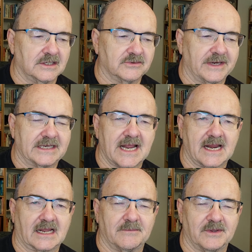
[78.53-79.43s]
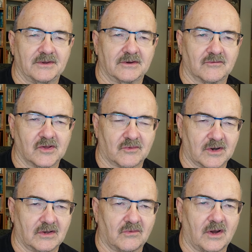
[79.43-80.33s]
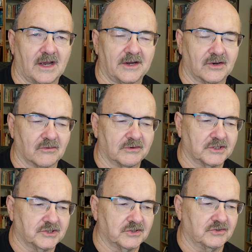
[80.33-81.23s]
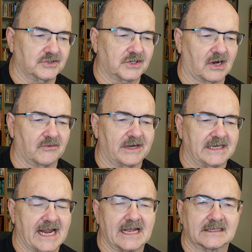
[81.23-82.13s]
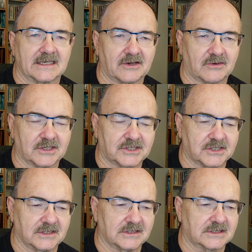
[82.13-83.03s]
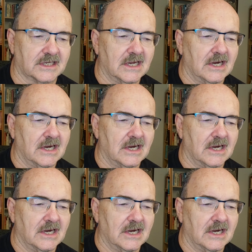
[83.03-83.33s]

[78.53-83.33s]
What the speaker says: Do we take communion with real wine or with juice? Are we dancing Christians?